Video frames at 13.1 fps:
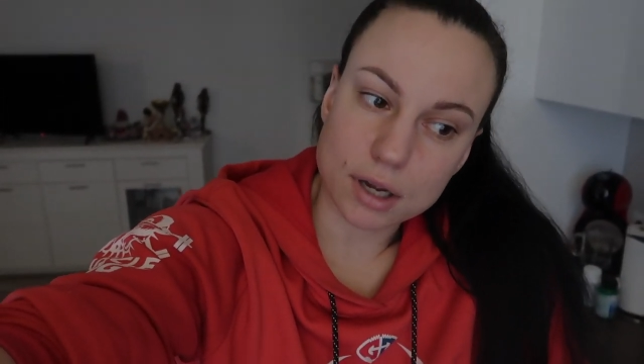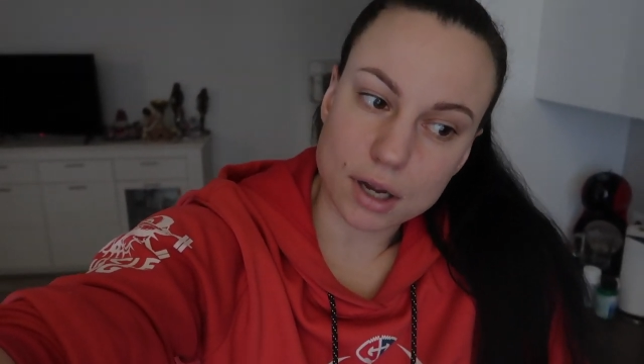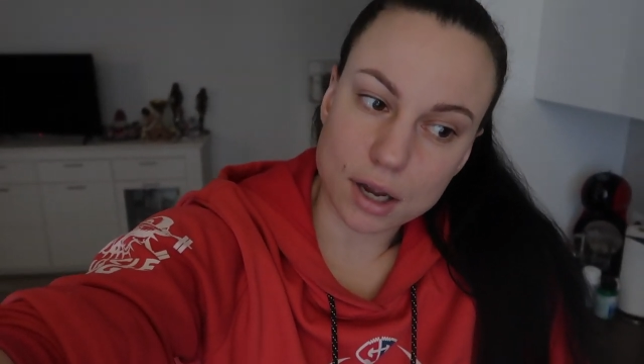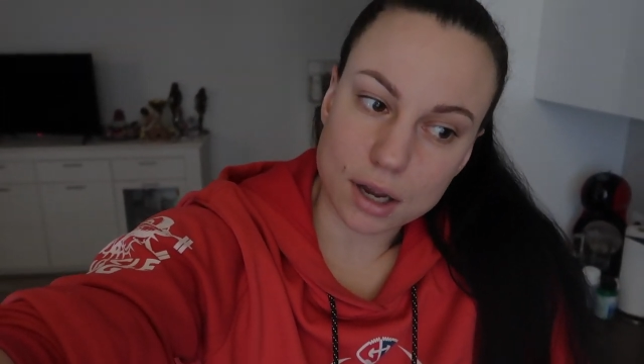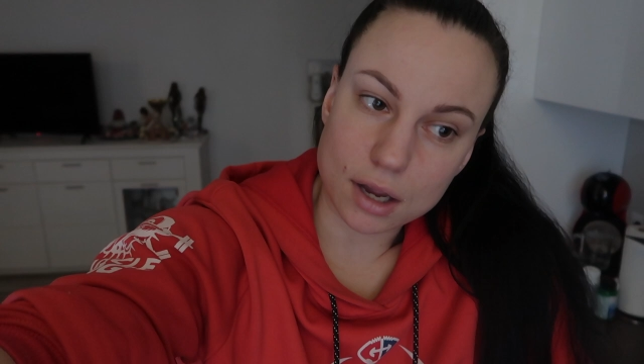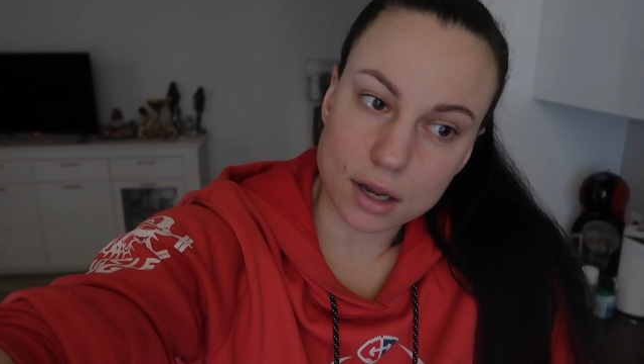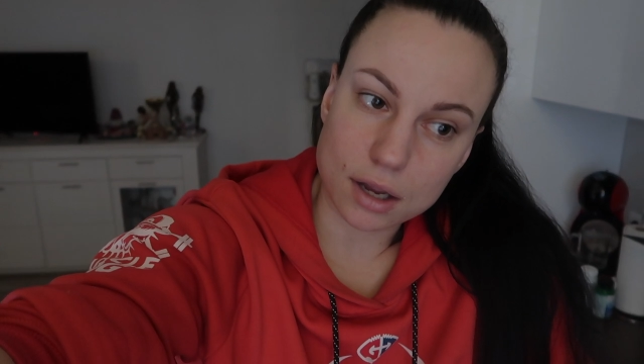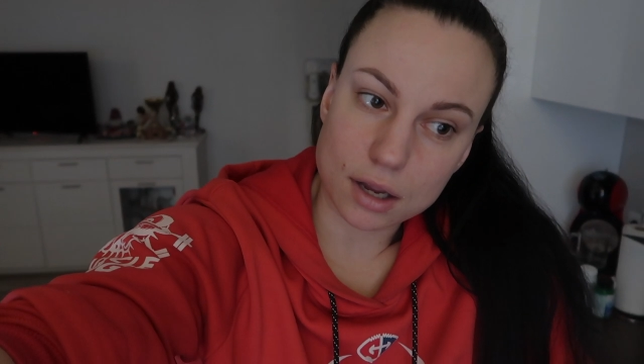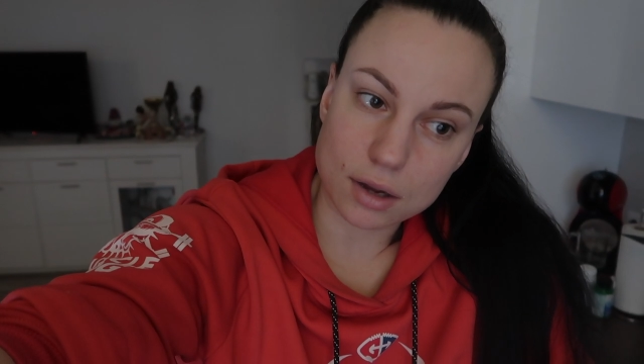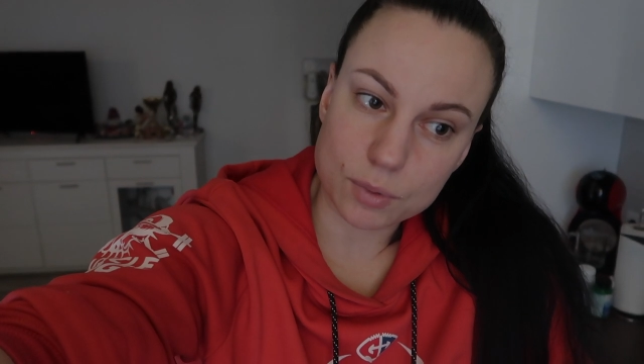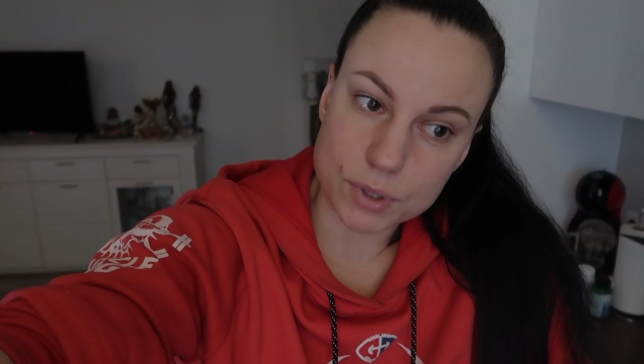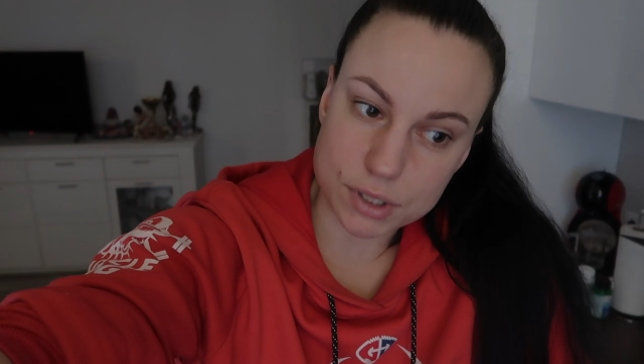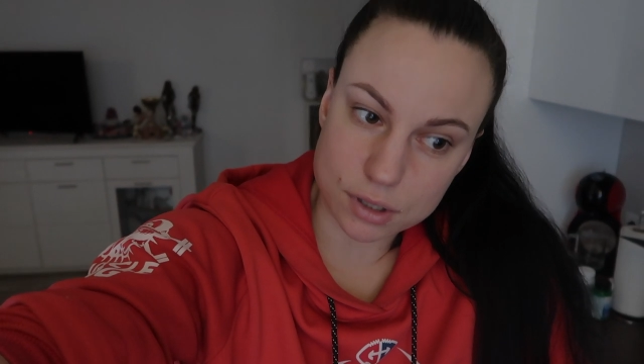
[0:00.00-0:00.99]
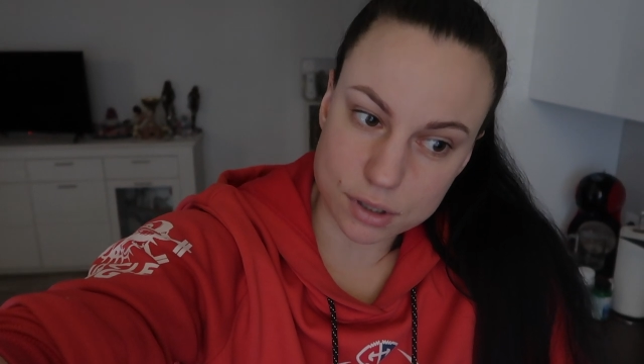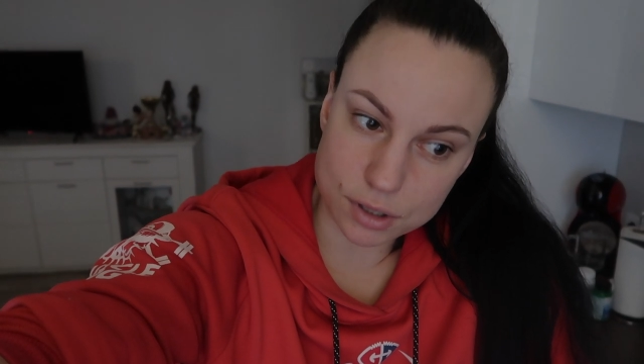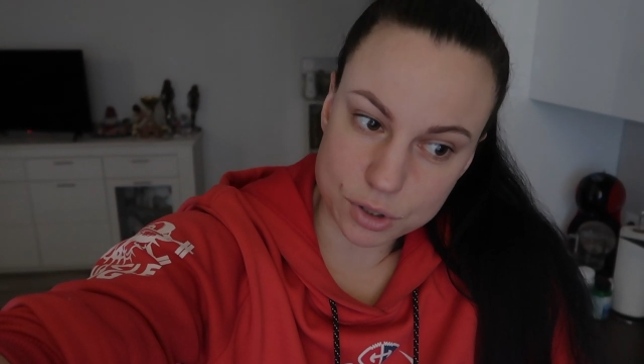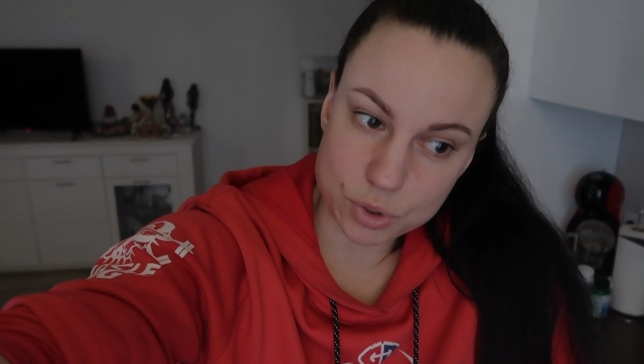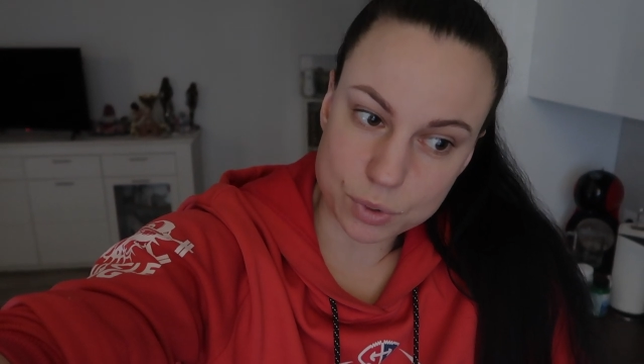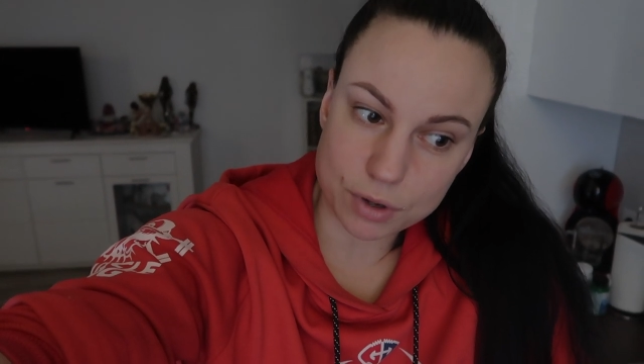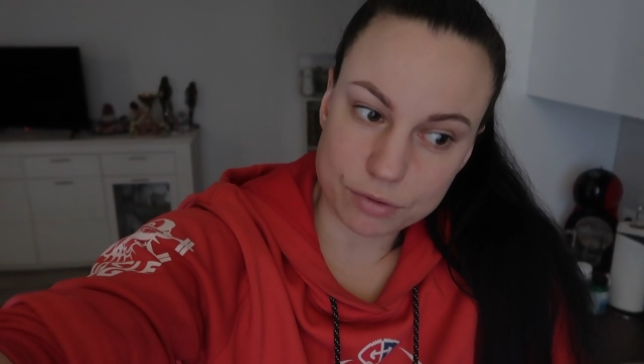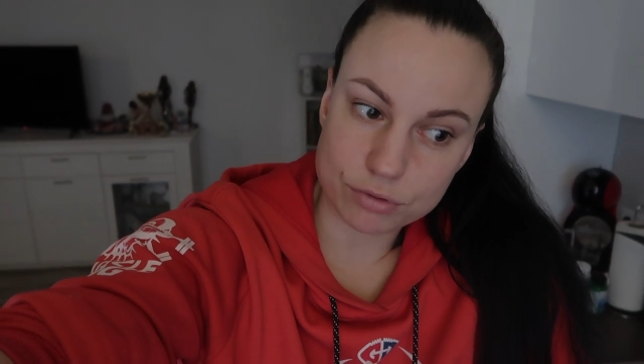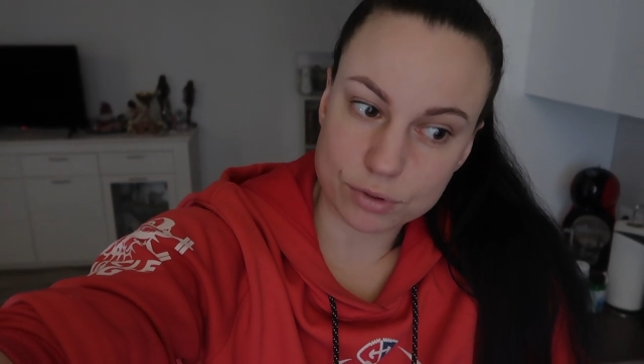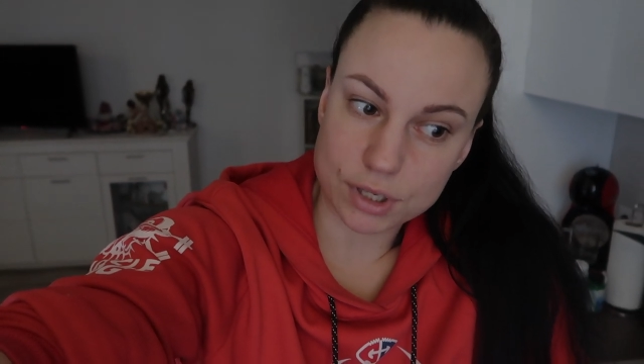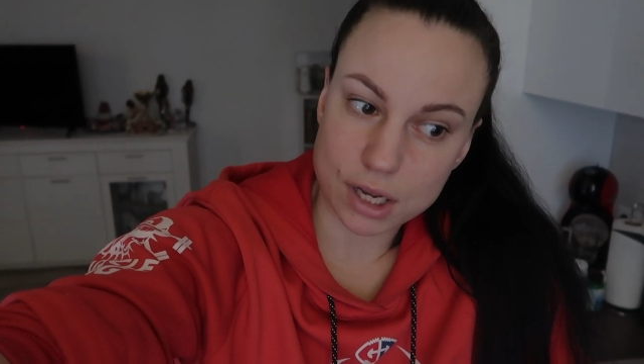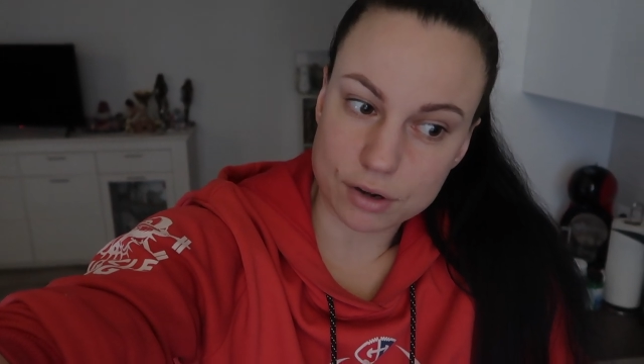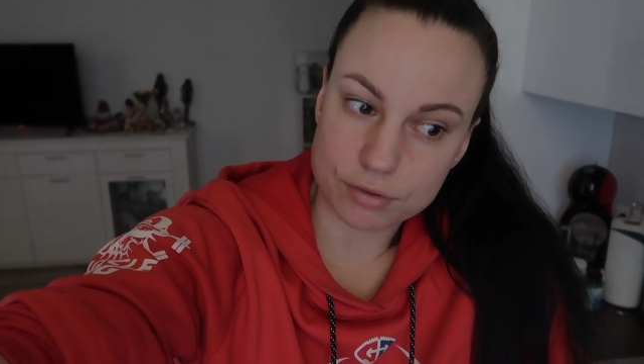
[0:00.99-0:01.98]
I was gonna do a
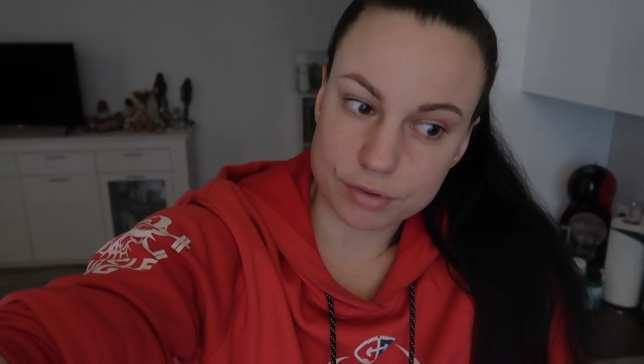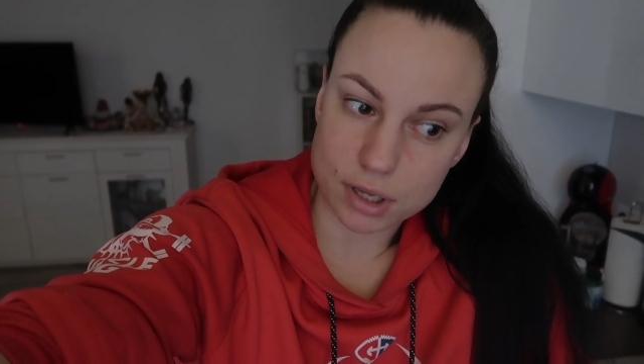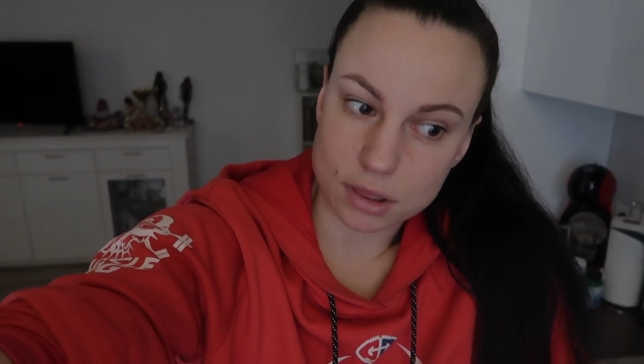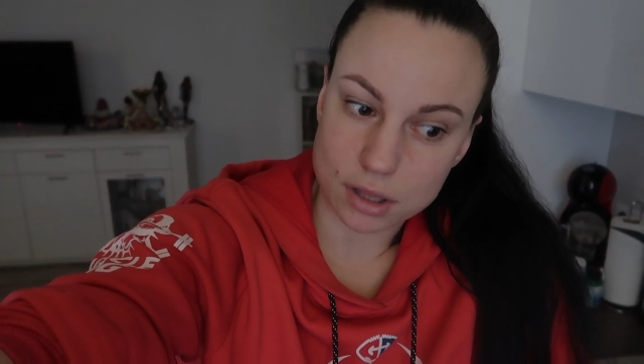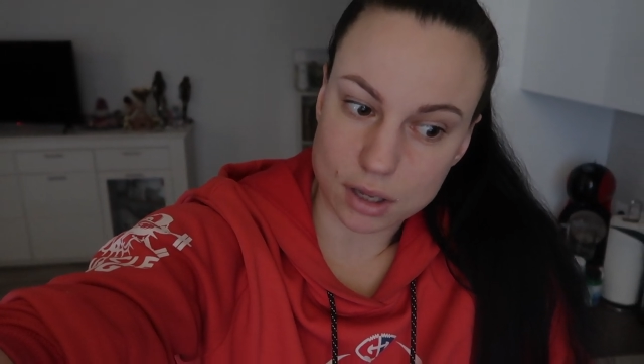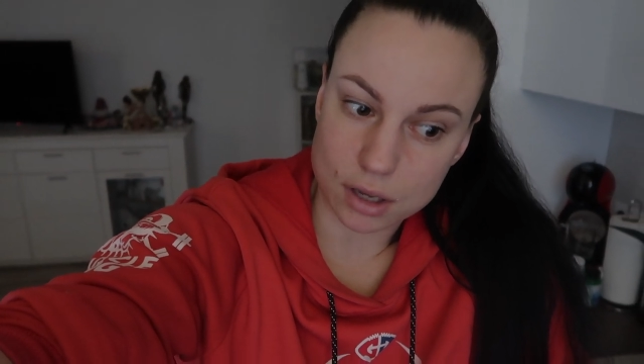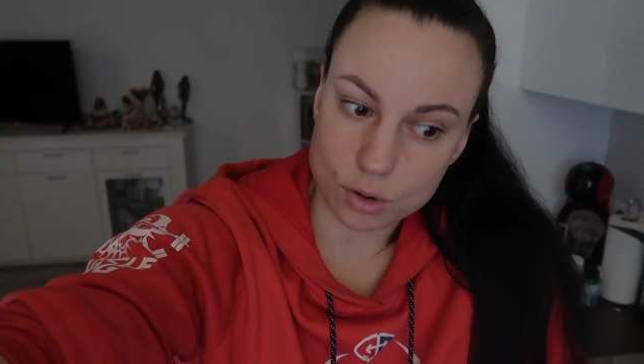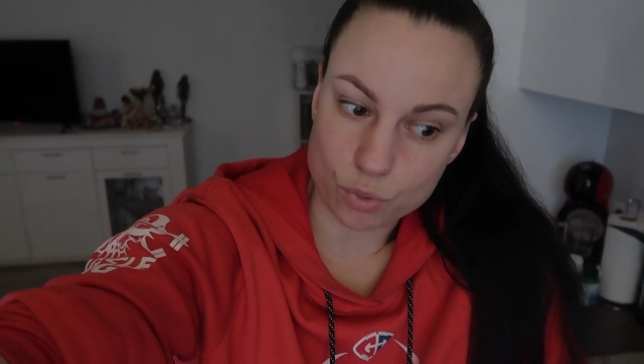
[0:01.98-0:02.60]
full day of eating,